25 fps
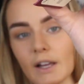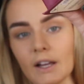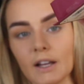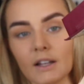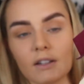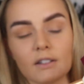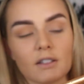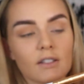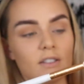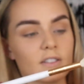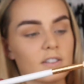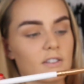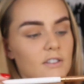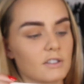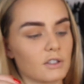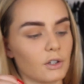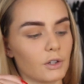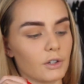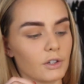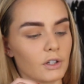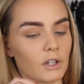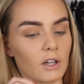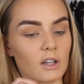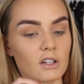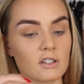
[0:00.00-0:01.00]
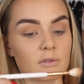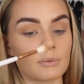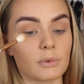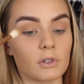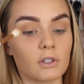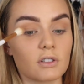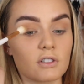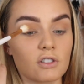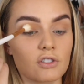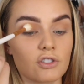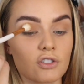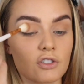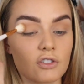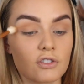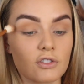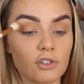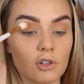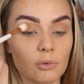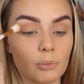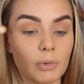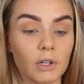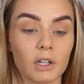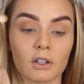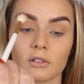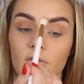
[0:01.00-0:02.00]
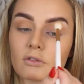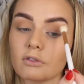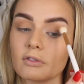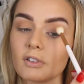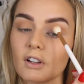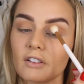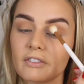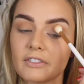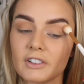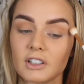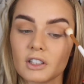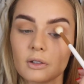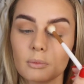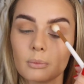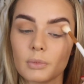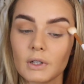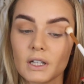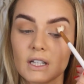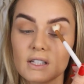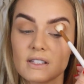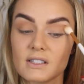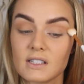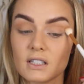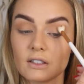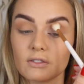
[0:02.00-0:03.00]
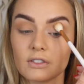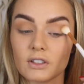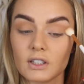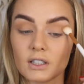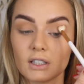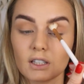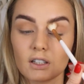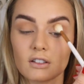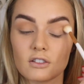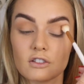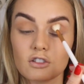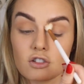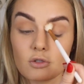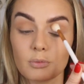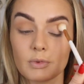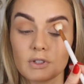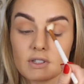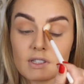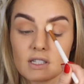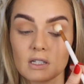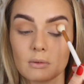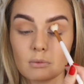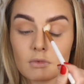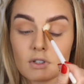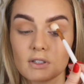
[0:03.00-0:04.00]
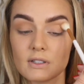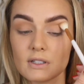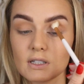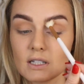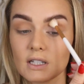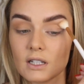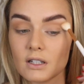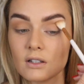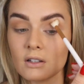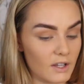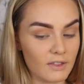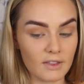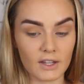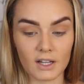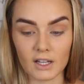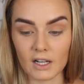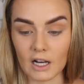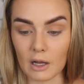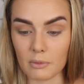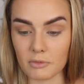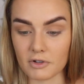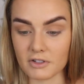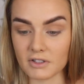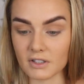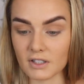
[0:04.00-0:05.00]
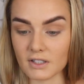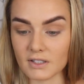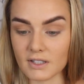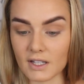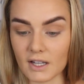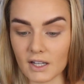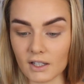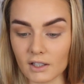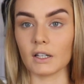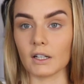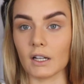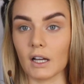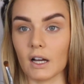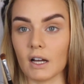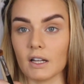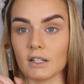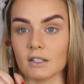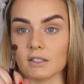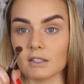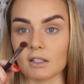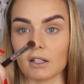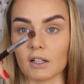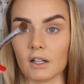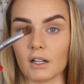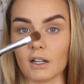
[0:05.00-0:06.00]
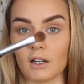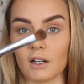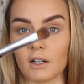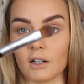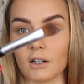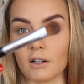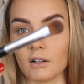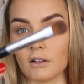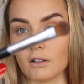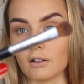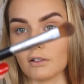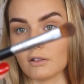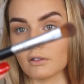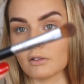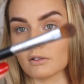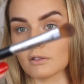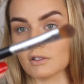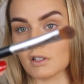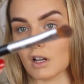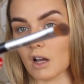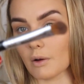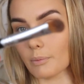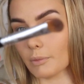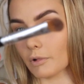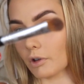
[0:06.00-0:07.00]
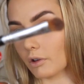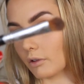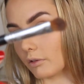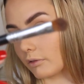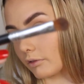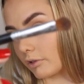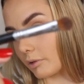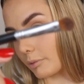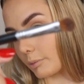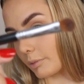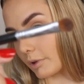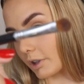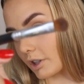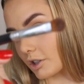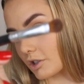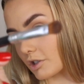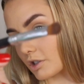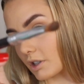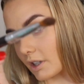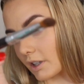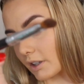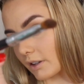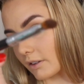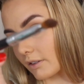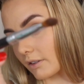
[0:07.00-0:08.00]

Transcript: and it's so nice because it's just so big and fluffy, and it blends everything out super seamlessly. And then I'm just gonna take an under eye type of brush like